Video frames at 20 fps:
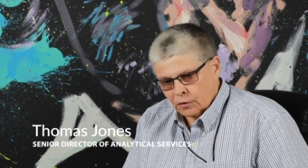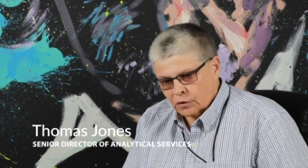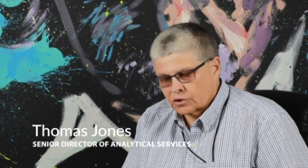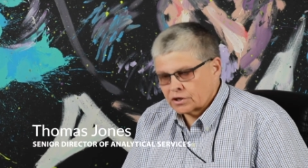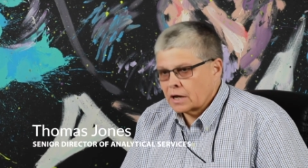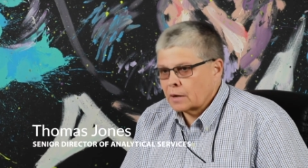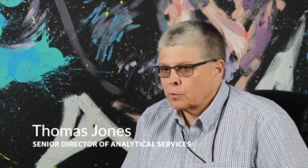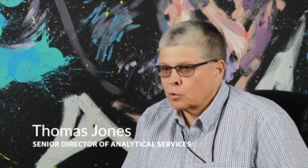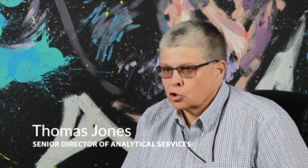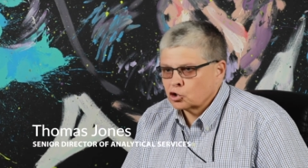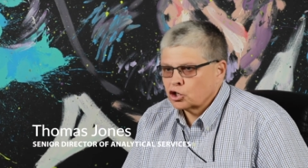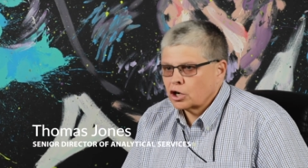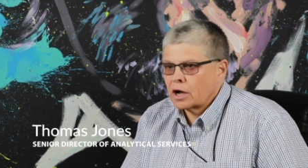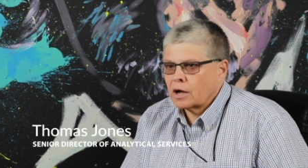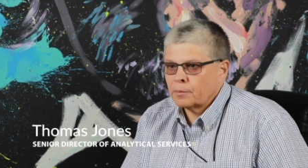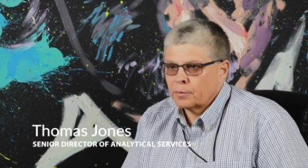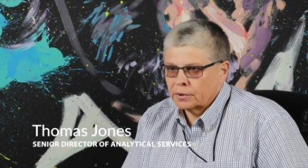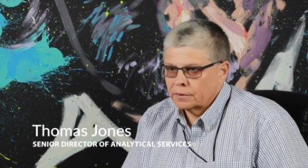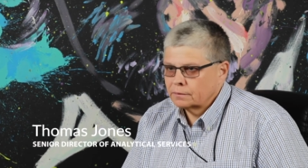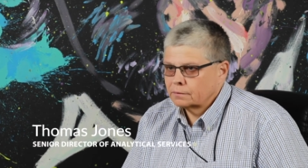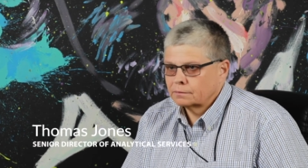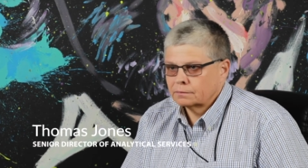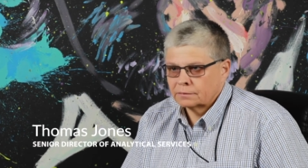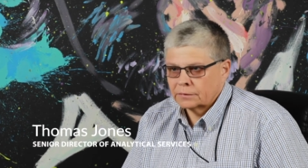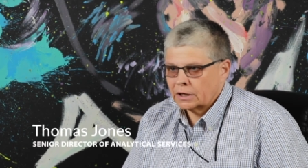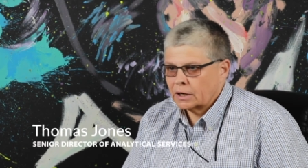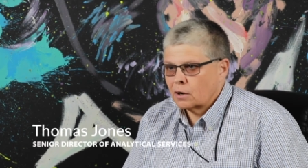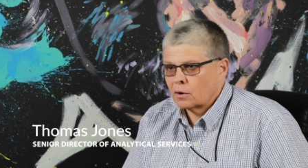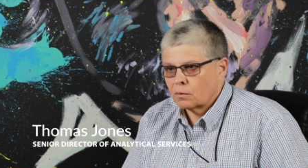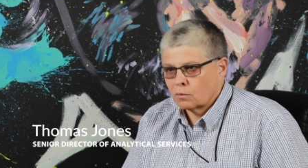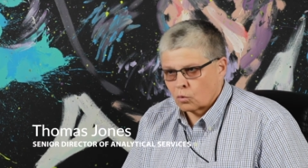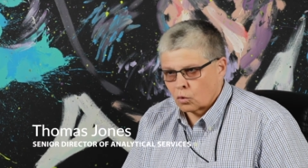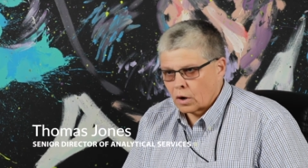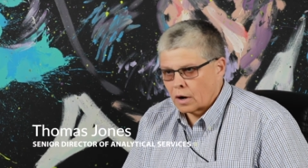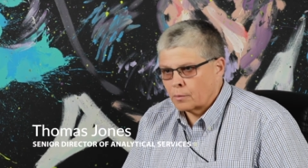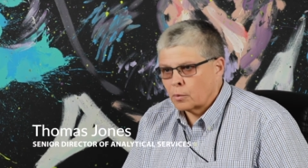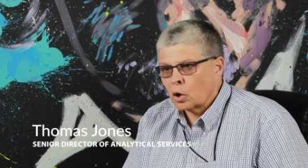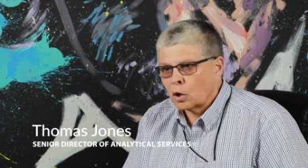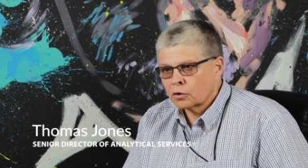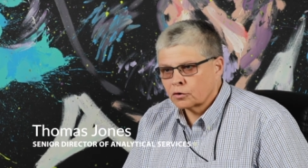for example, chop you know,
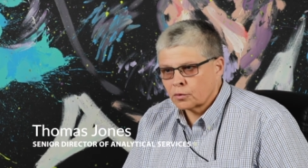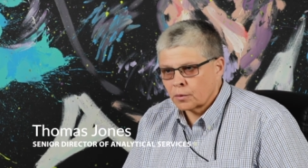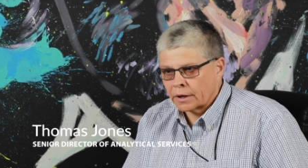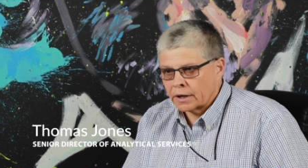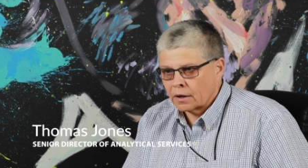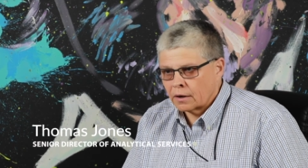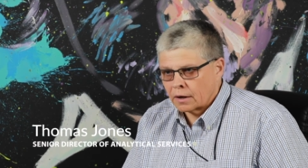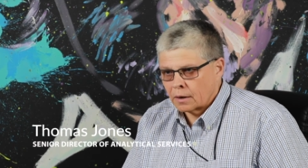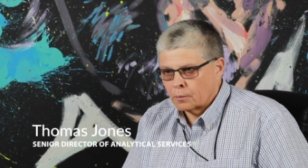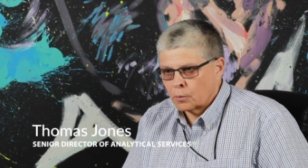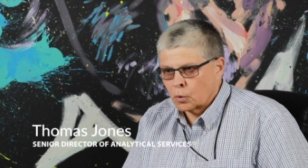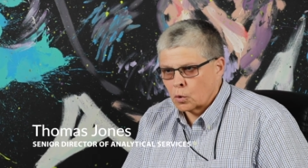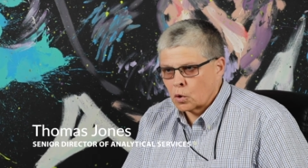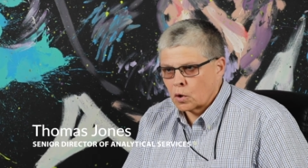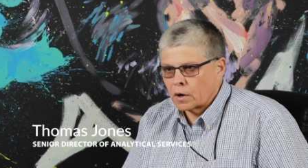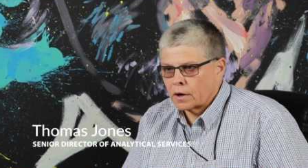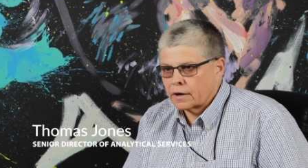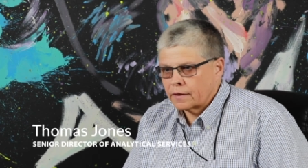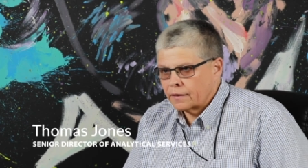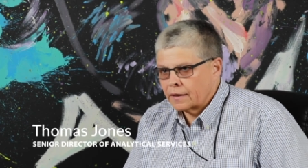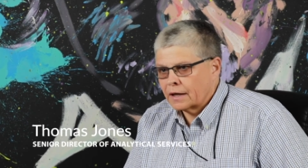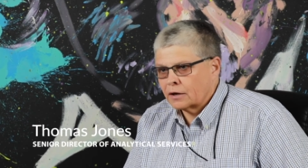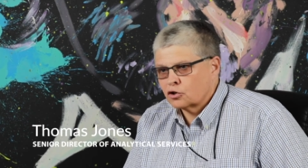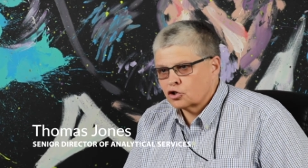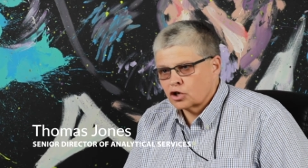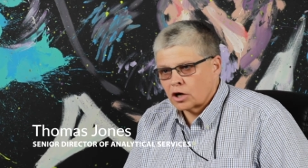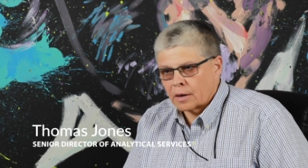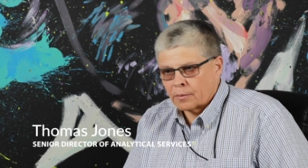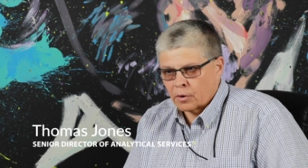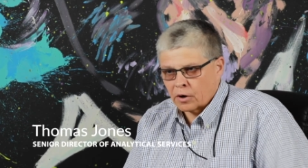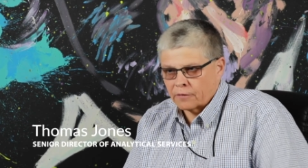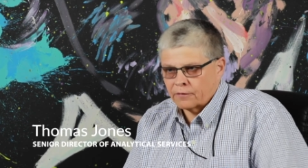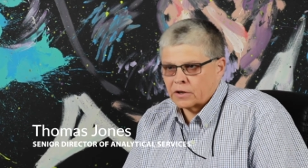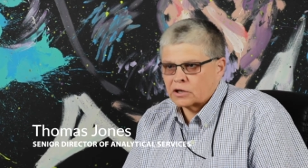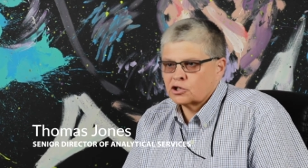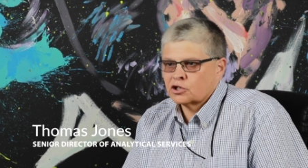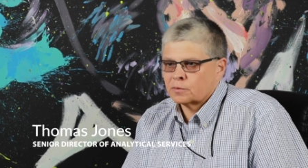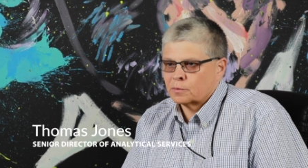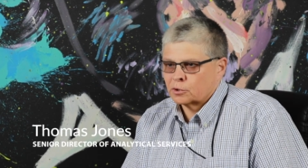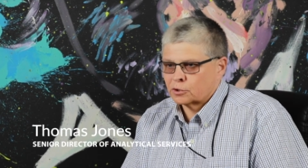raw poultry on a board and then chop our
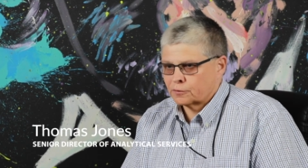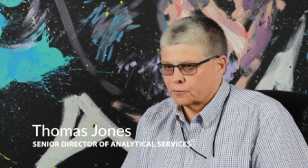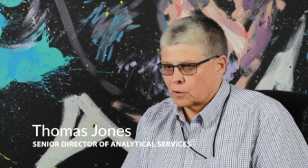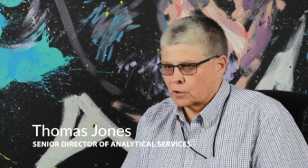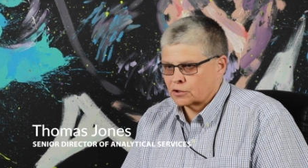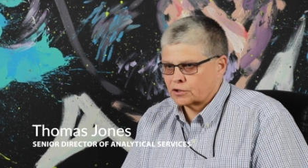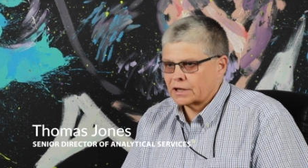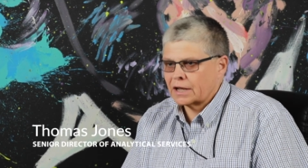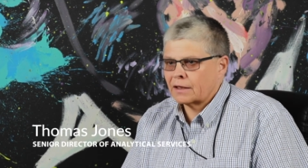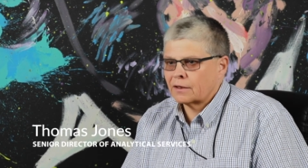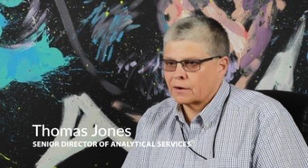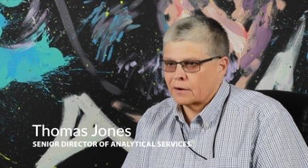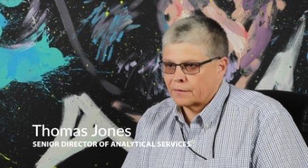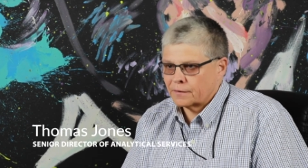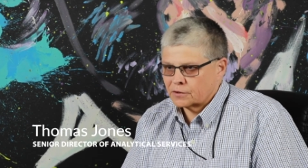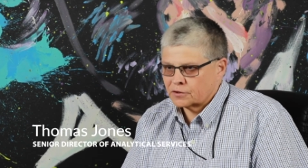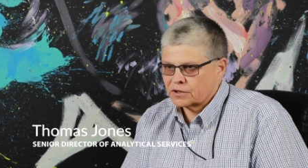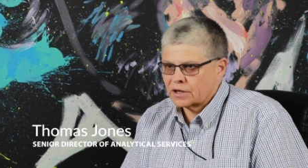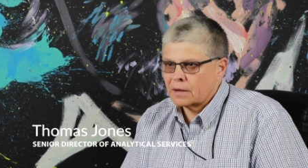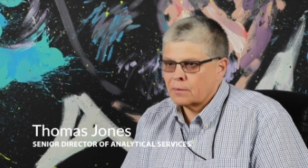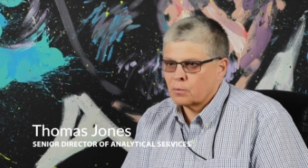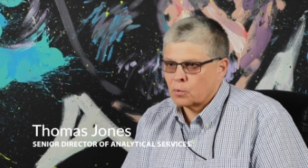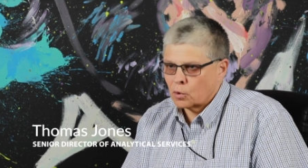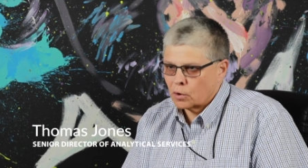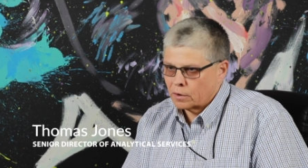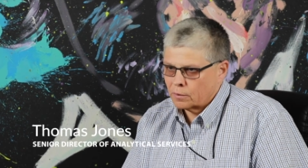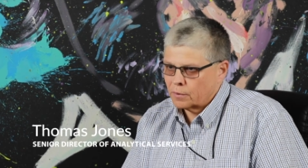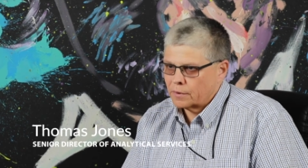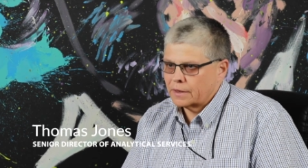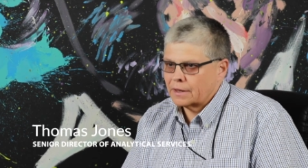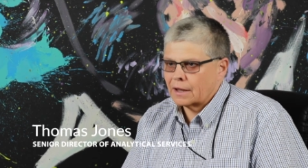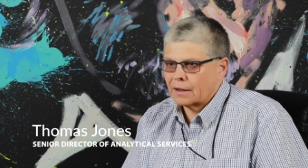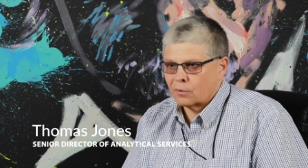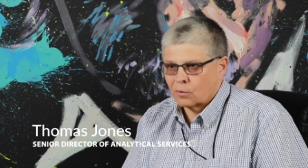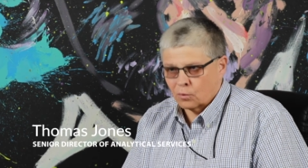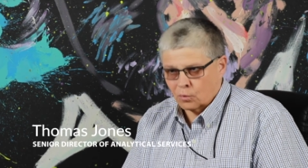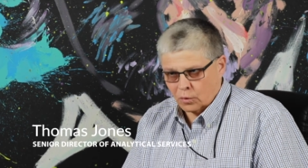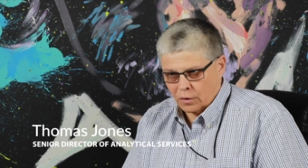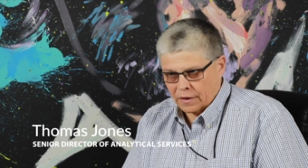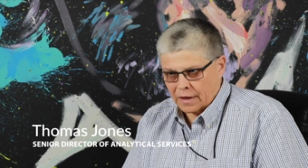vegetables for a salad on the same board
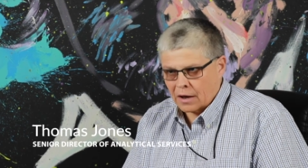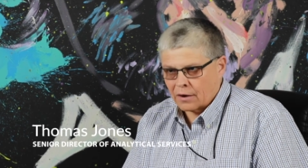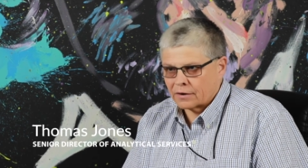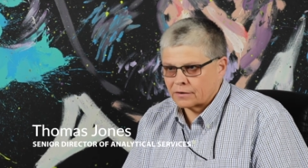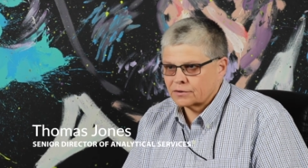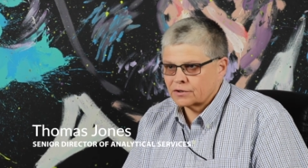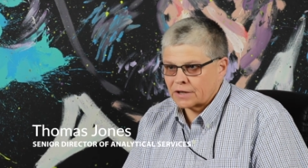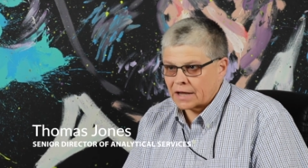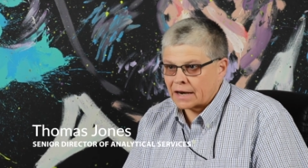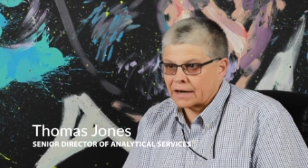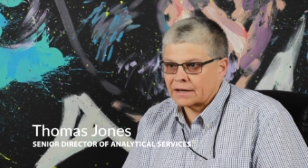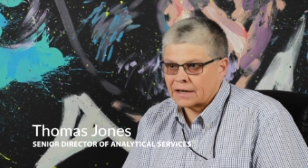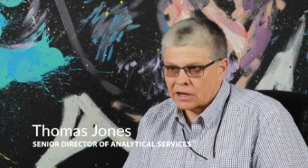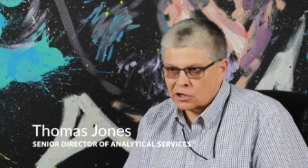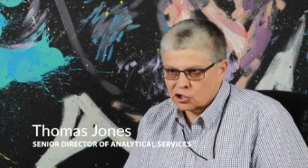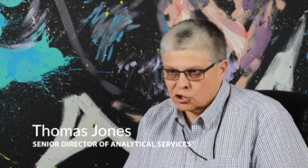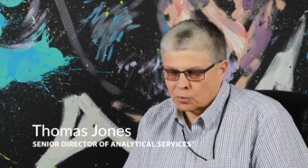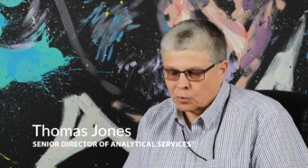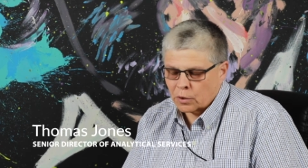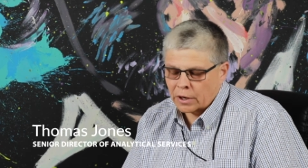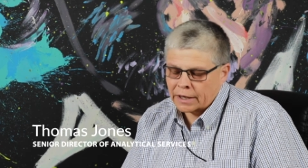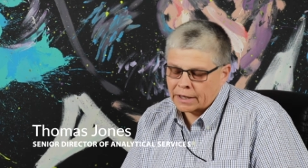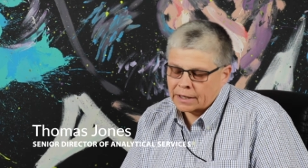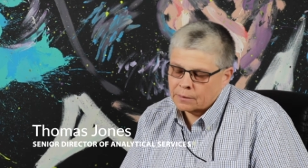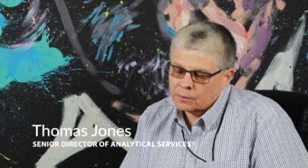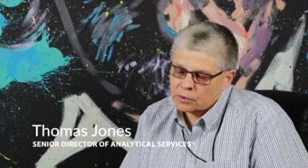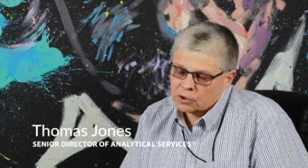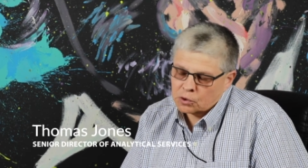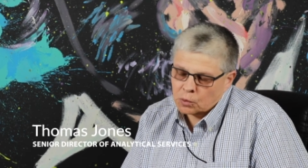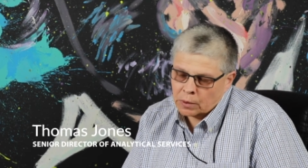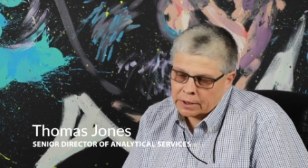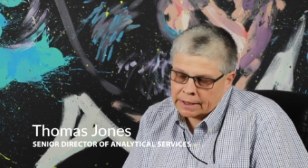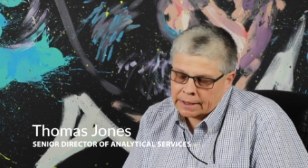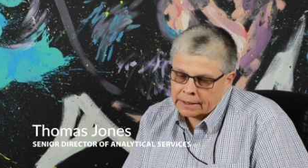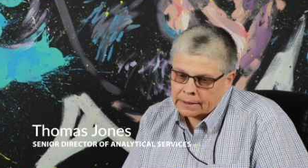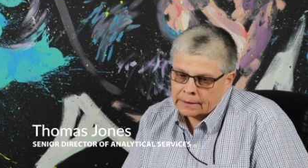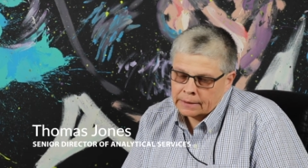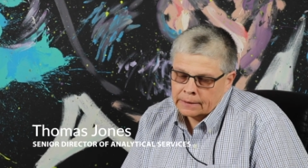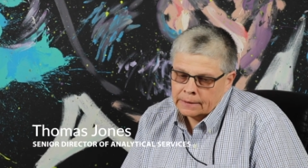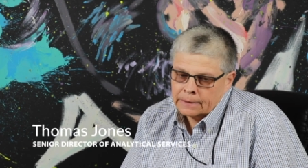without, without a sanitation break in
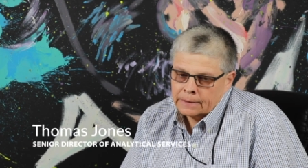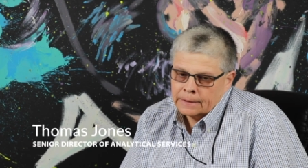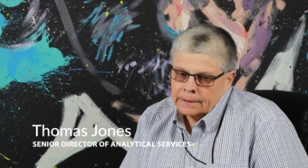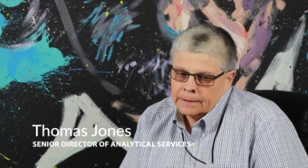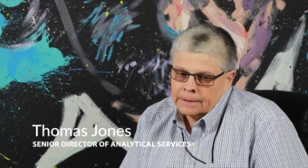between.